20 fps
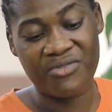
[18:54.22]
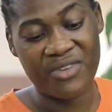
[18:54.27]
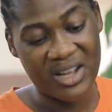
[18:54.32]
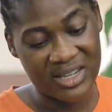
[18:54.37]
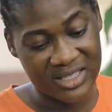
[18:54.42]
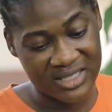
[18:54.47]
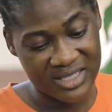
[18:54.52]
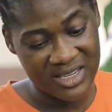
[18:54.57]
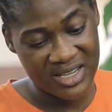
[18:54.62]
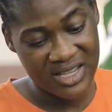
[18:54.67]

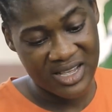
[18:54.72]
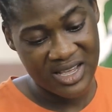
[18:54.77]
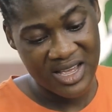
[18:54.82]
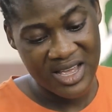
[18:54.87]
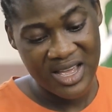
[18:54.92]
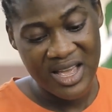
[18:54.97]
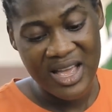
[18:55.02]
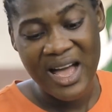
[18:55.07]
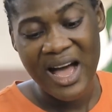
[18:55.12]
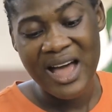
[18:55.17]
fact,
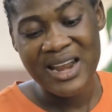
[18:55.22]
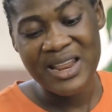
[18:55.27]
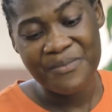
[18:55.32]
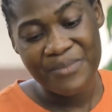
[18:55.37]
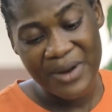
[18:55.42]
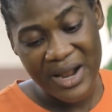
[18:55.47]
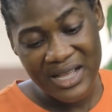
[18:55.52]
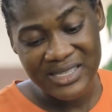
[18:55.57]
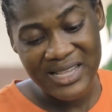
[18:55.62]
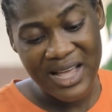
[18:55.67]
the
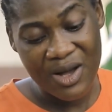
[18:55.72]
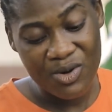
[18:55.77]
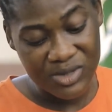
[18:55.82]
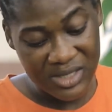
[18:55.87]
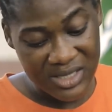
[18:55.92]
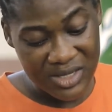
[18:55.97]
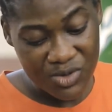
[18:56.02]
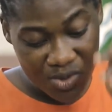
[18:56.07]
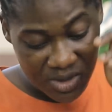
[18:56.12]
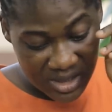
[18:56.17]
plan say I will
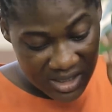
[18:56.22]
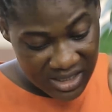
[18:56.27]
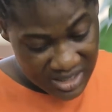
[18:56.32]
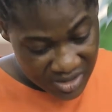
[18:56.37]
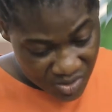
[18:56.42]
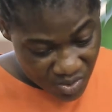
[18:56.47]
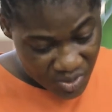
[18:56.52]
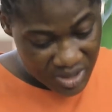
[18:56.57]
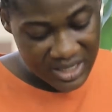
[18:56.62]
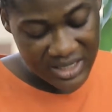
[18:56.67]
still go see
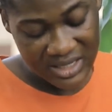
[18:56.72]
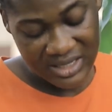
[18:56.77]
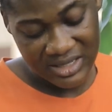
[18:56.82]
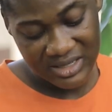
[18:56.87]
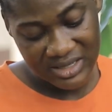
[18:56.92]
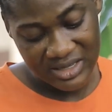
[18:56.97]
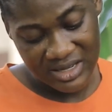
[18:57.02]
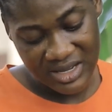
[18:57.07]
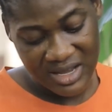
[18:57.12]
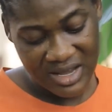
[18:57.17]
you.
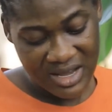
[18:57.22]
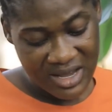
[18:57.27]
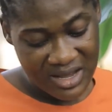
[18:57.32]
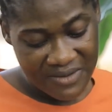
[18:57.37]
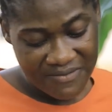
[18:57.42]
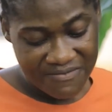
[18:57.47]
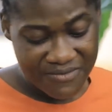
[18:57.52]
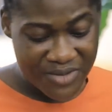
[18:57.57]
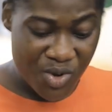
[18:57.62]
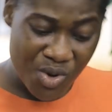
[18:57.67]

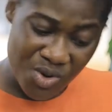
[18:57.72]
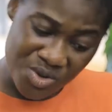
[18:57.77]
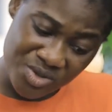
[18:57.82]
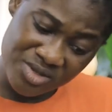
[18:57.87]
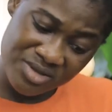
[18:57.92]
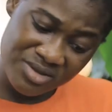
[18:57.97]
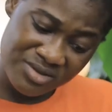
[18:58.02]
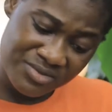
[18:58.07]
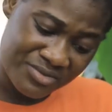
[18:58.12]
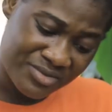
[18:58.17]

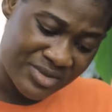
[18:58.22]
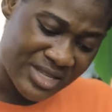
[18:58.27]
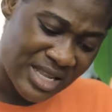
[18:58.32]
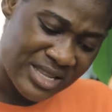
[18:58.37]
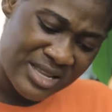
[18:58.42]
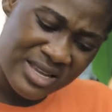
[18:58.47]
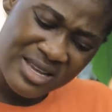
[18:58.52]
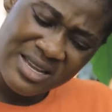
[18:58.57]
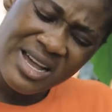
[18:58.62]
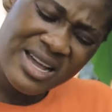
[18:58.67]
Because
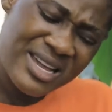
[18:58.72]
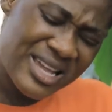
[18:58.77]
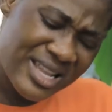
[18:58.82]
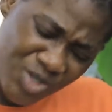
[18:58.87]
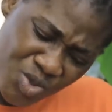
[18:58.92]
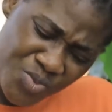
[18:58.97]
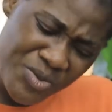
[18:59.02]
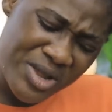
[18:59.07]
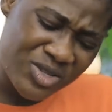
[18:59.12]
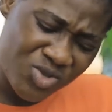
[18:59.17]
I
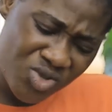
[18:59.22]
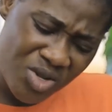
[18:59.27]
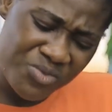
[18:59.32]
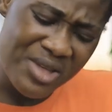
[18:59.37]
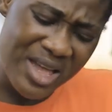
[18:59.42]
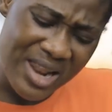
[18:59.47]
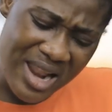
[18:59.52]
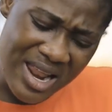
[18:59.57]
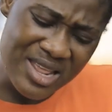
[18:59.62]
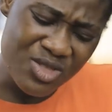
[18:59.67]
get too many things with
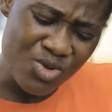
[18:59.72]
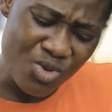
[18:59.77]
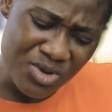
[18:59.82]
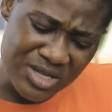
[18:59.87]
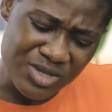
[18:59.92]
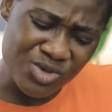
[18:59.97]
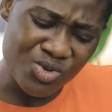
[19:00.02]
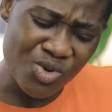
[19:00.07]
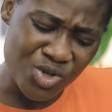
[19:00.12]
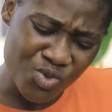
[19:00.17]
me and I need to
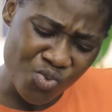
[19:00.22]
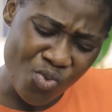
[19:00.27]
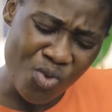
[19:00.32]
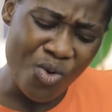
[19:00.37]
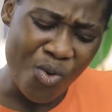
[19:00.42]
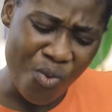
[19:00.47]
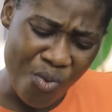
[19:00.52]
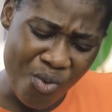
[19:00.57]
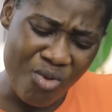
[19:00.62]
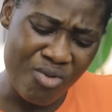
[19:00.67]
discuss one
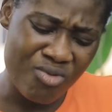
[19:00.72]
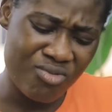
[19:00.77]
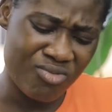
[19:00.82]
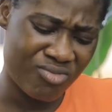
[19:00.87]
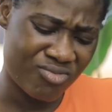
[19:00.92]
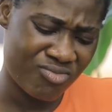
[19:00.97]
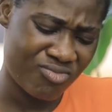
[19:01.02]
on one.